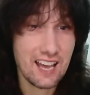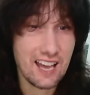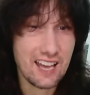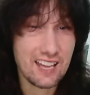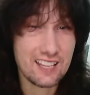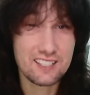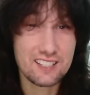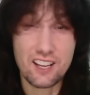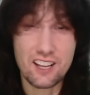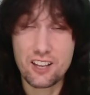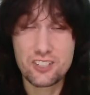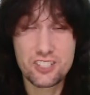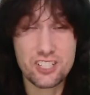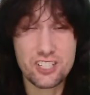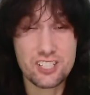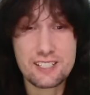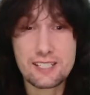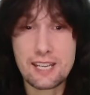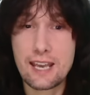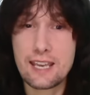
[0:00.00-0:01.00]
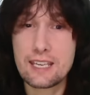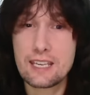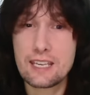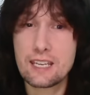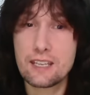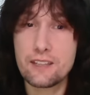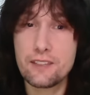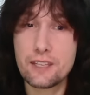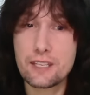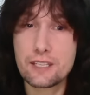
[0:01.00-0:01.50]
And just
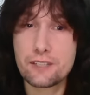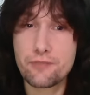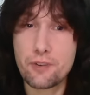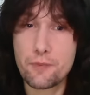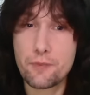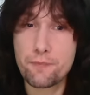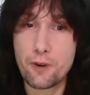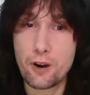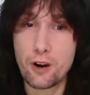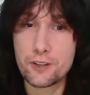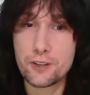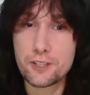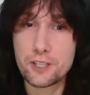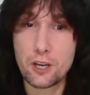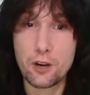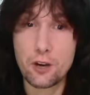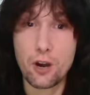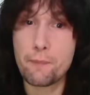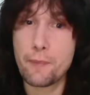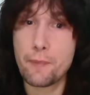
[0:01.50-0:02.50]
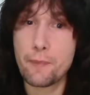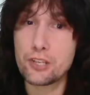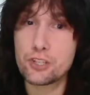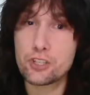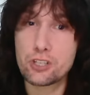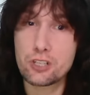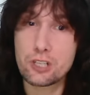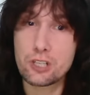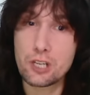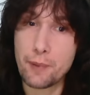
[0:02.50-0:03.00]
taking this vibrato I
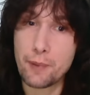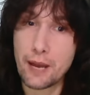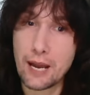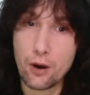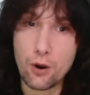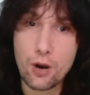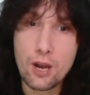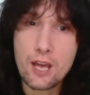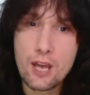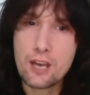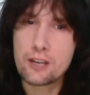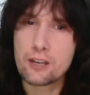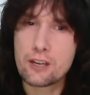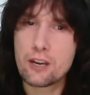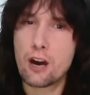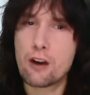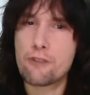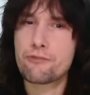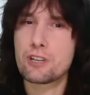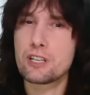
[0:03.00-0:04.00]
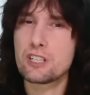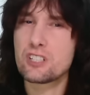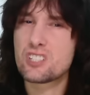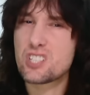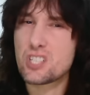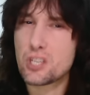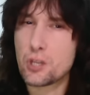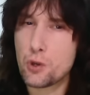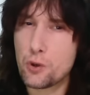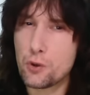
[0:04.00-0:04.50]
mentioned about, covering
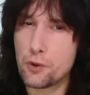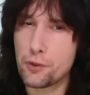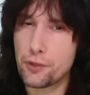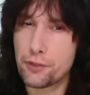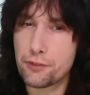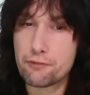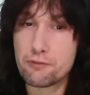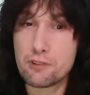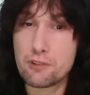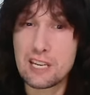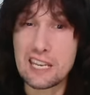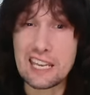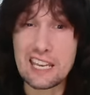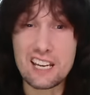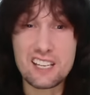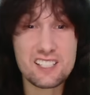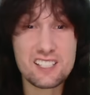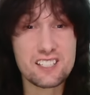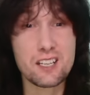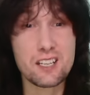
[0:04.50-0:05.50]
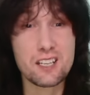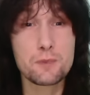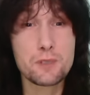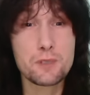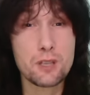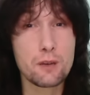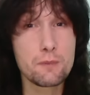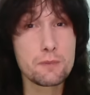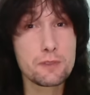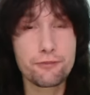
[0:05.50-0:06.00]
2, 3,
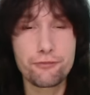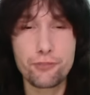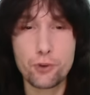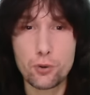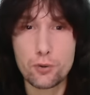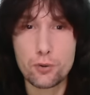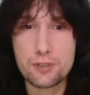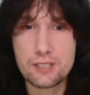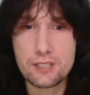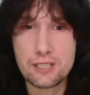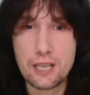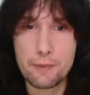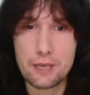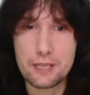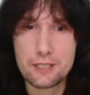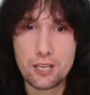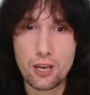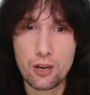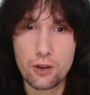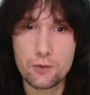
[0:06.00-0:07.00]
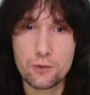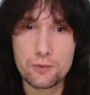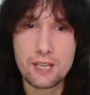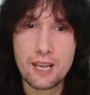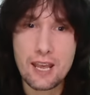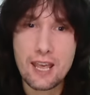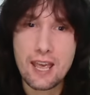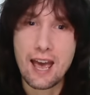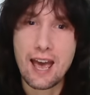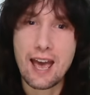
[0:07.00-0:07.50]
sometimes 4 semitones,
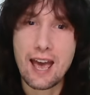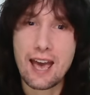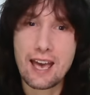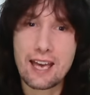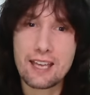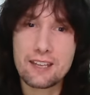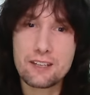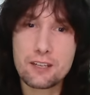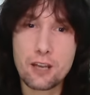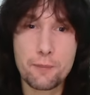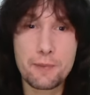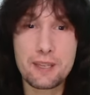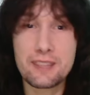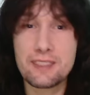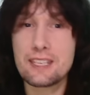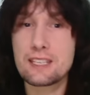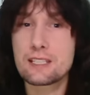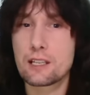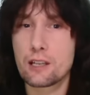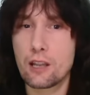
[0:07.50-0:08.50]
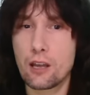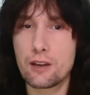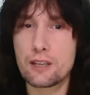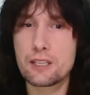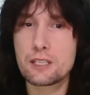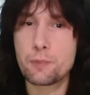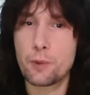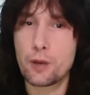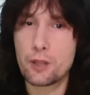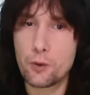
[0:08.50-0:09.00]
and I mean, these
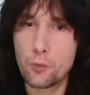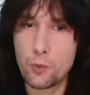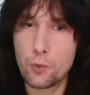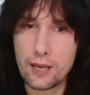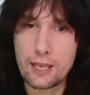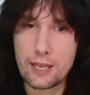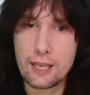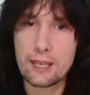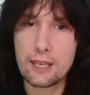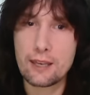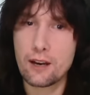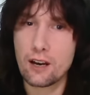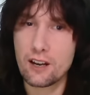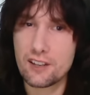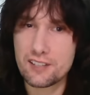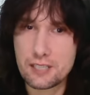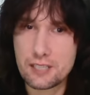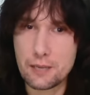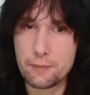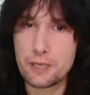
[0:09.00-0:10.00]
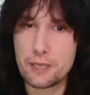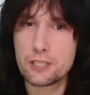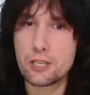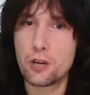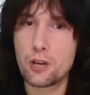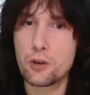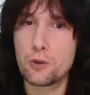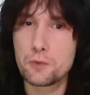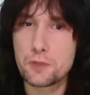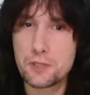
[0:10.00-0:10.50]
lines, by the way, are
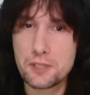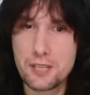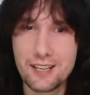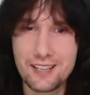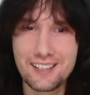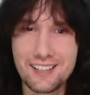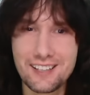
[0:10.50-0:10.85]
semitones.